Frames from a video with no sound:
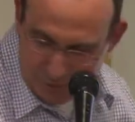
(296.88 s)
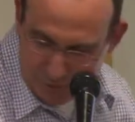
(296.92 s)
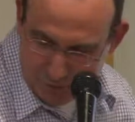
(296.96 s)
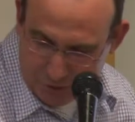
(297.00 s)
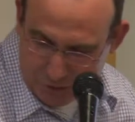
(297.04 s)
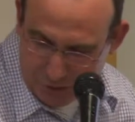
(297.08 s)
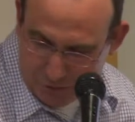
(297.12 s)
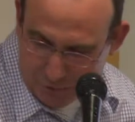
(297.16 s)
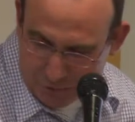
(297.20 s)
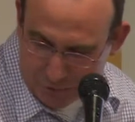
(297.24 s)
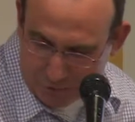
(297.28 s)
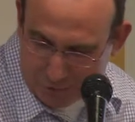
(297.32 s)
She
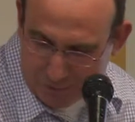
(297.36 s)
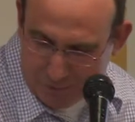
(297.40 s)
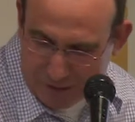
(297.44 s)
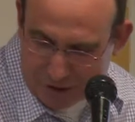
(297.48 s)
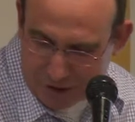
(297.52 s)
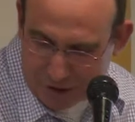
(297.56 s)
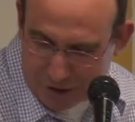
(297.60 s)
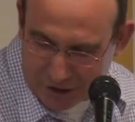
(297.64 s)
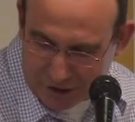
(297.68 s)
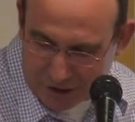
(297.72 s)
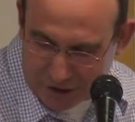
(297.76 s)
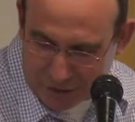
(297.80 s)
was
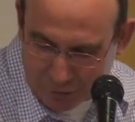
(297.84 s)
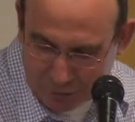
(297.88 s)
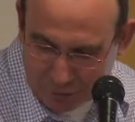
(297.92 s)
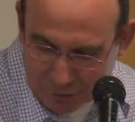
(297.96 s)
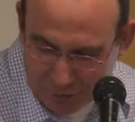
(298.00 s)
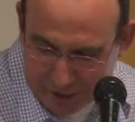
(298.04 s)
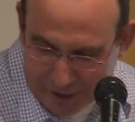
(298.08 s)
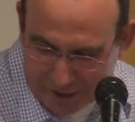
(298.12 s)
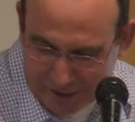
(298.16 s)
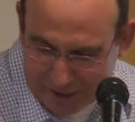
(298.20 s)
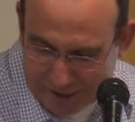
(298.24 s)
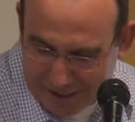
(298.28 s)
mentioned it
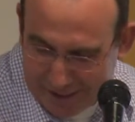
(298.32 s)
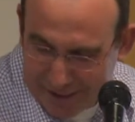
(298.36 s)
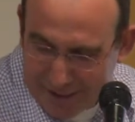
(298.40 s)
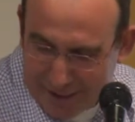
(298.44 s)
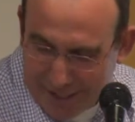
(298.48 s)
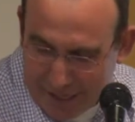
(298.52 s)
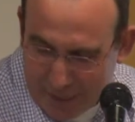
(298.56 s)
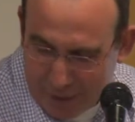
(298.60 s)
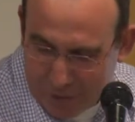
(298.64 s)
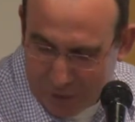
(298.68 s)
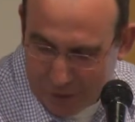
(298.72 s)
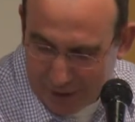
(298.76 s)
already.
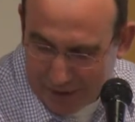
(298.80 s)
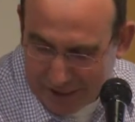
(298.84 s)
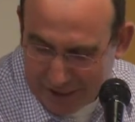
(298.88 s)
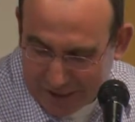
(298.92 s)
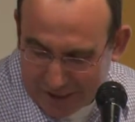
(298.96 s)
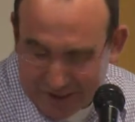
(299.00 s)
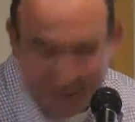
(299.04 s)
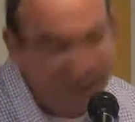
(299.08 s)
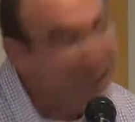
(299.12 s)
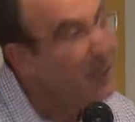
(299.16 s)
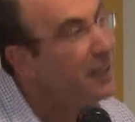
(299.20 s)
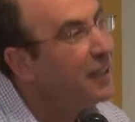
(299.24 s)
I want to get